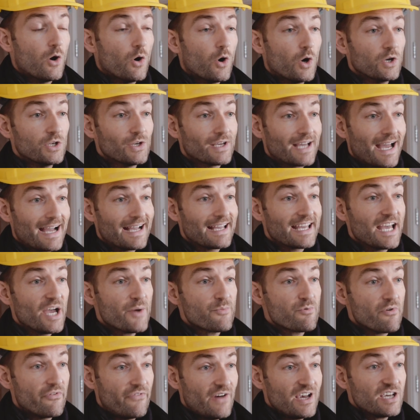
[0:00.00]
or you can
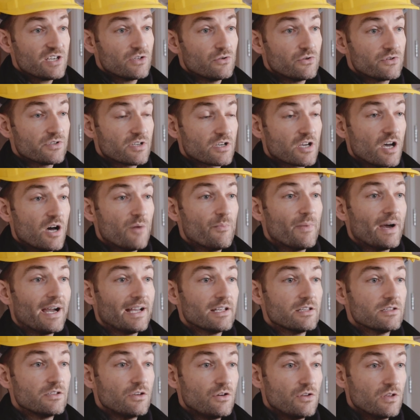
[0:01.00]
get professionals to come
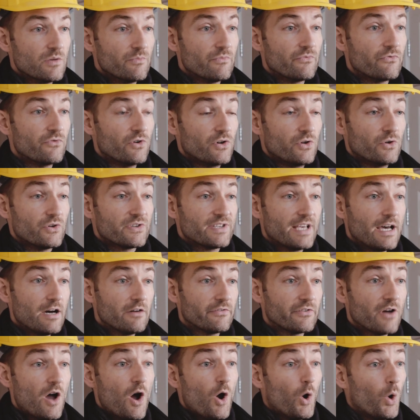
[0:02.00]
and do them for
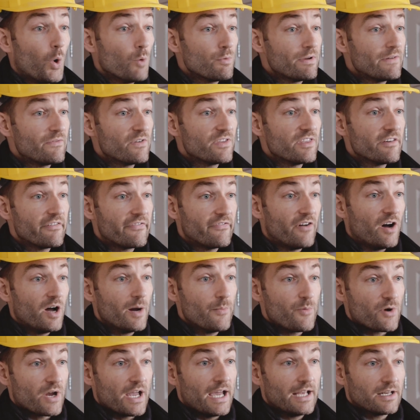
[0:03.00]
yourself, or even the
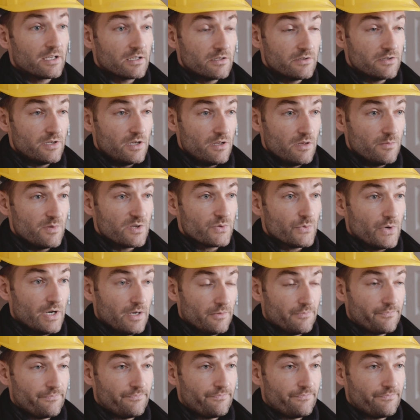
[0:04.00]
fire brigade can do them as well.